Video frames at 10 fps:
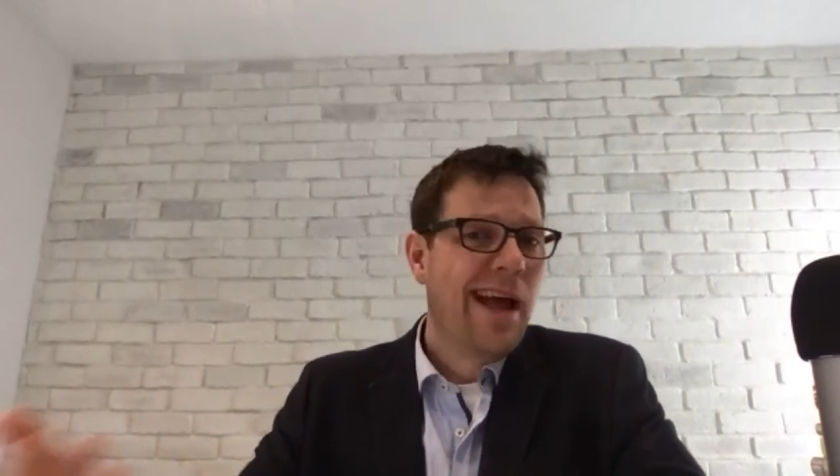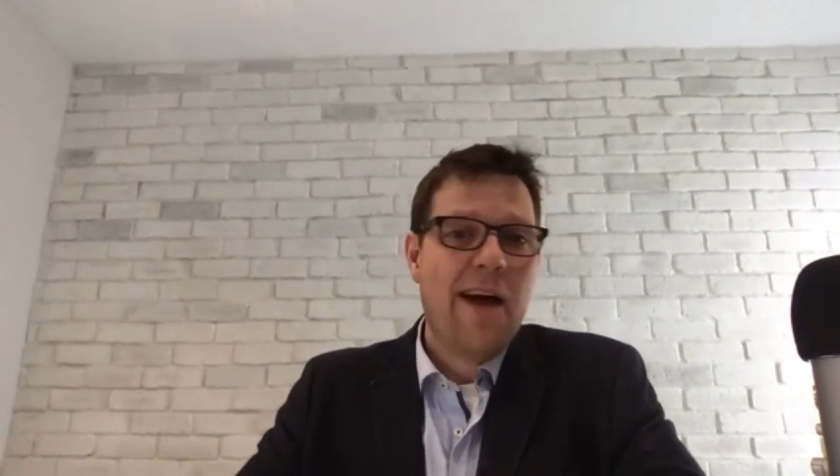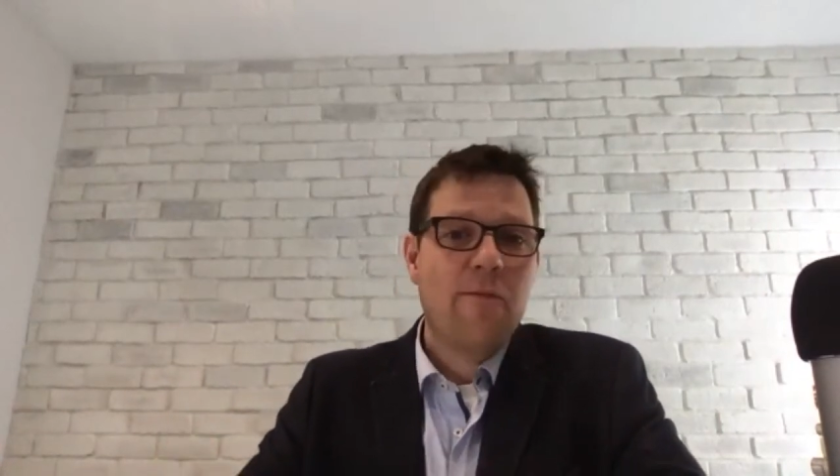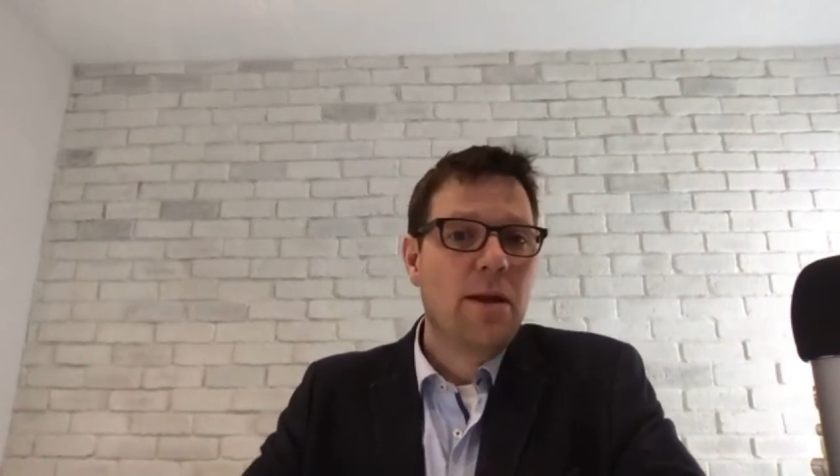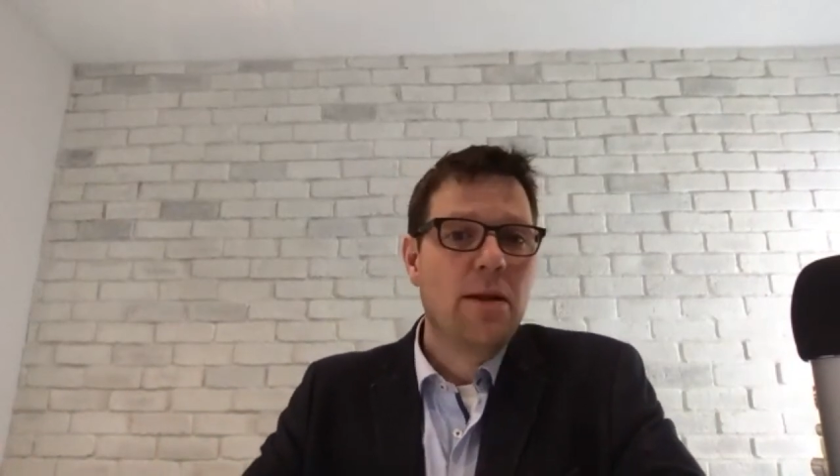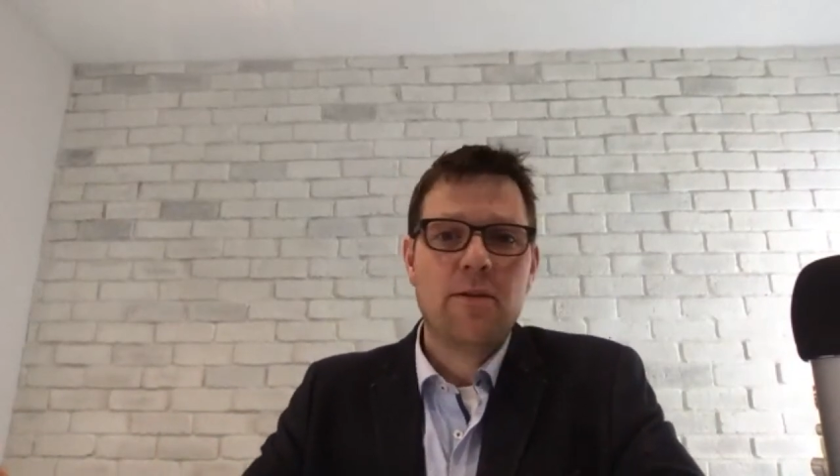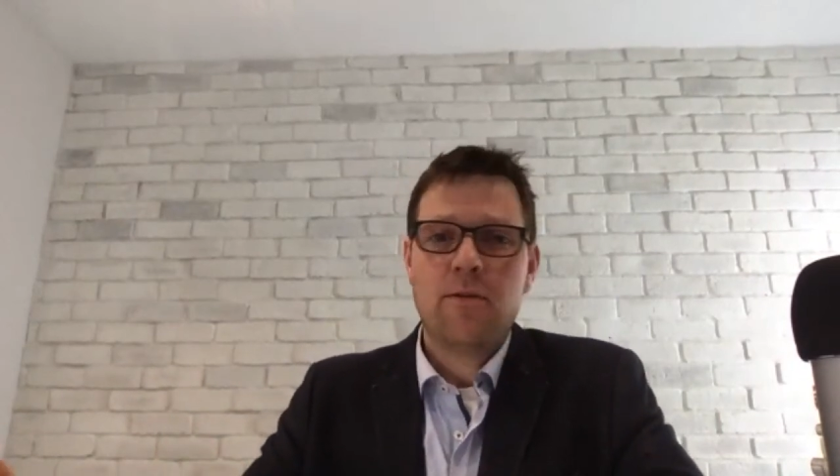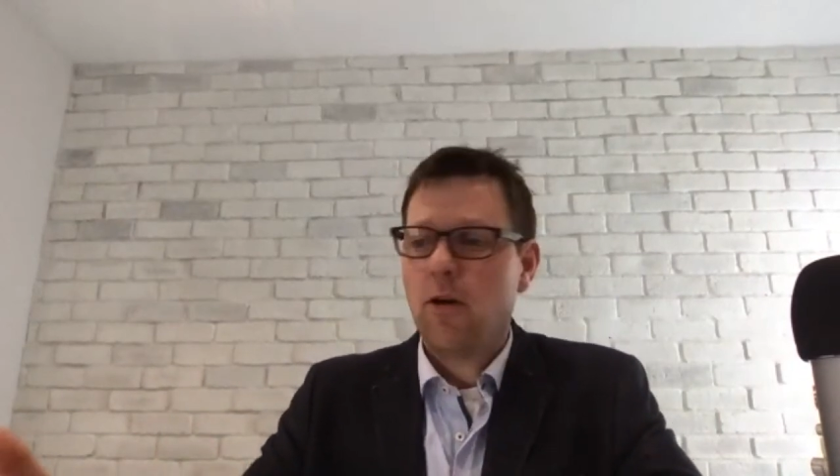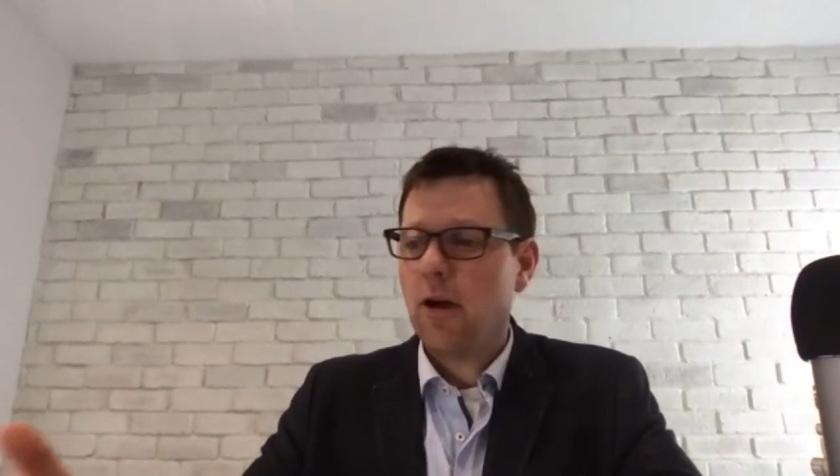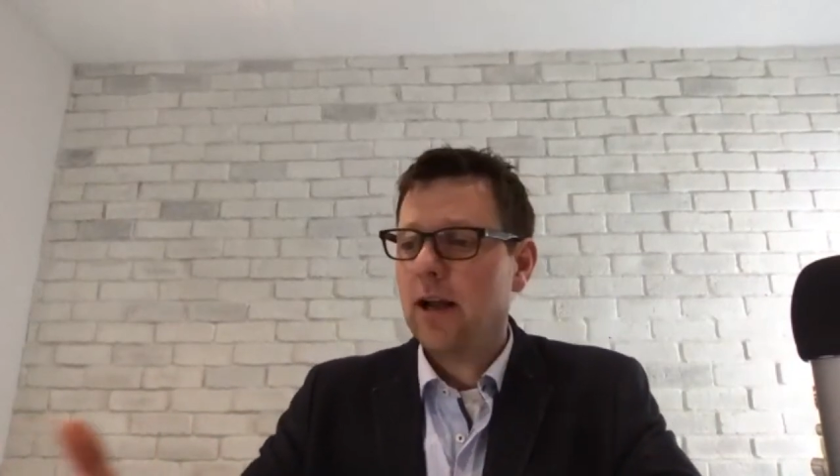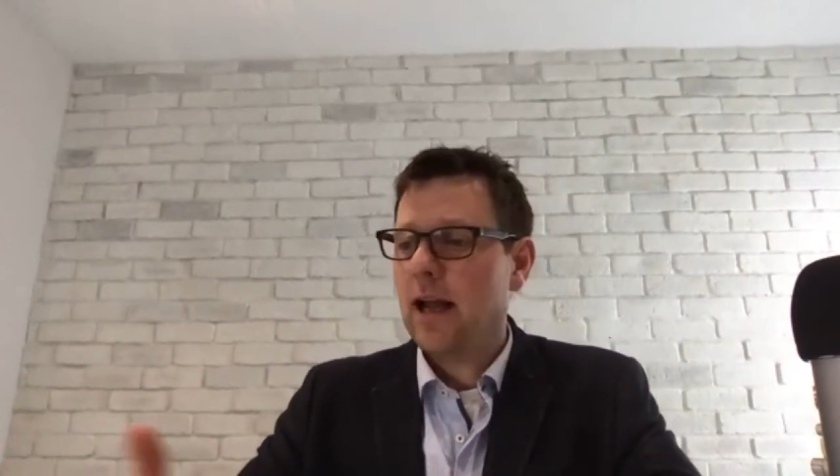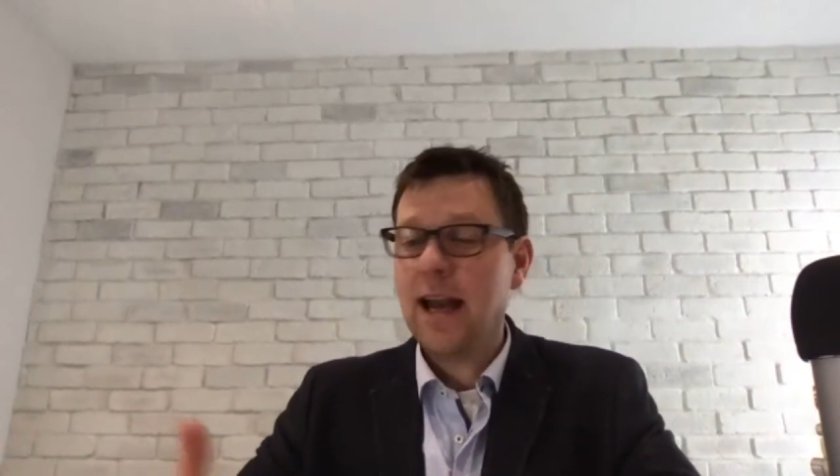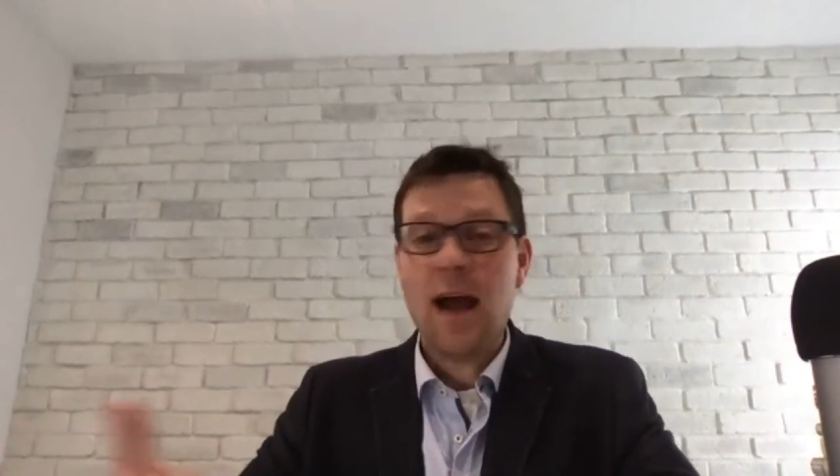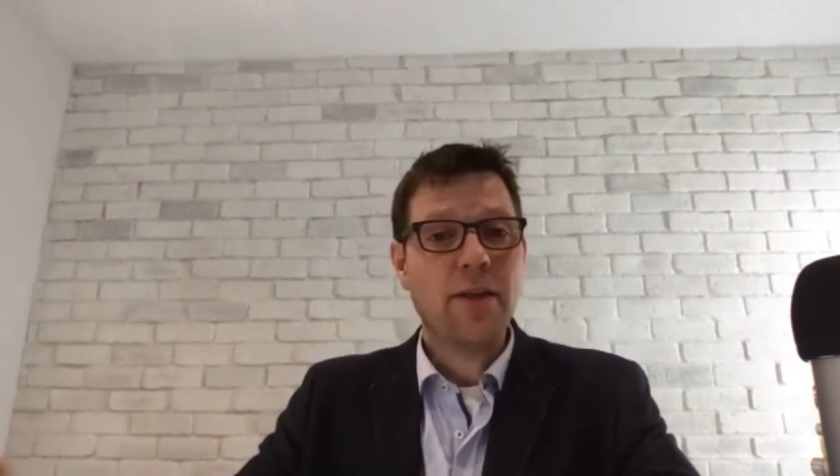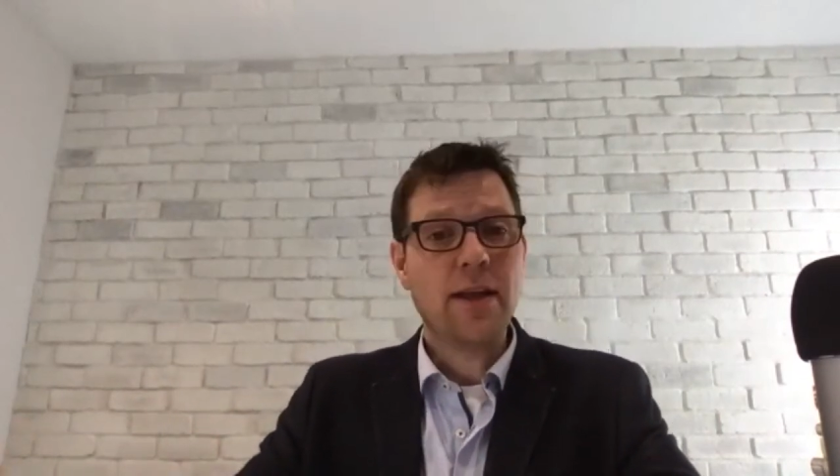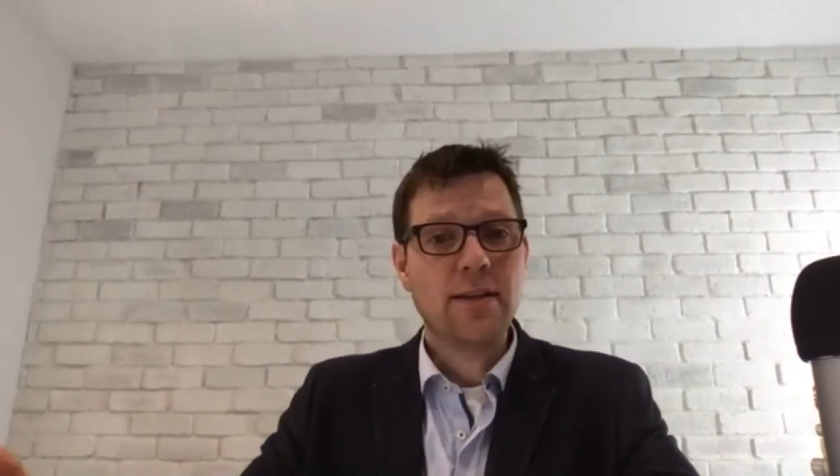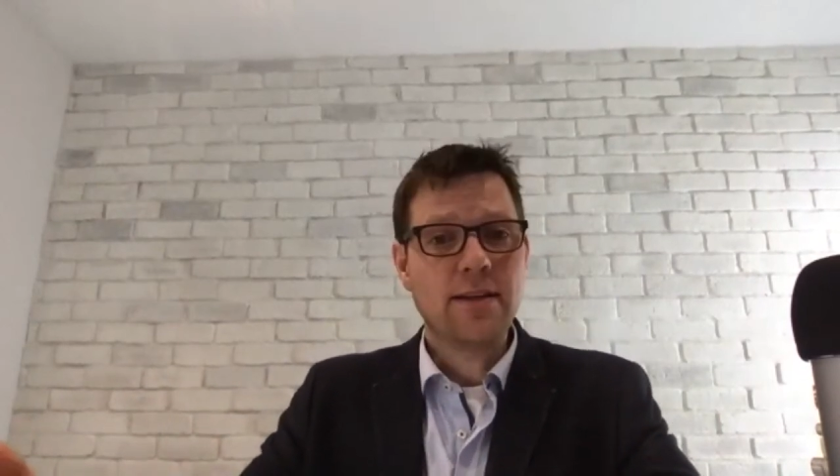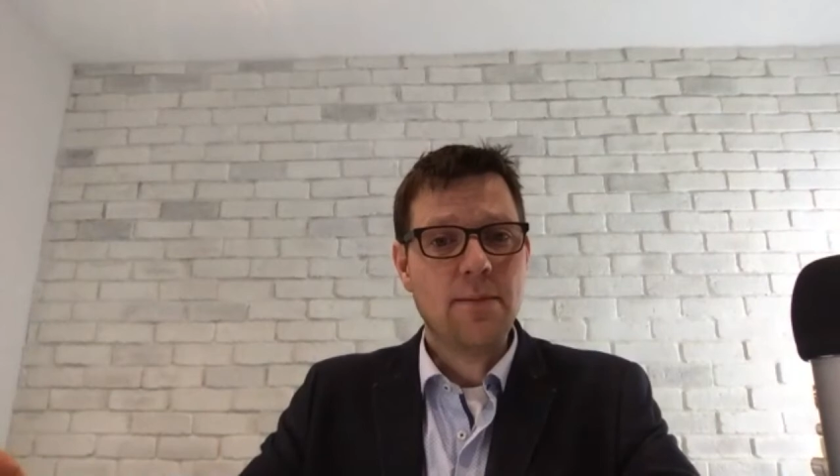have been deferring, and now they got time to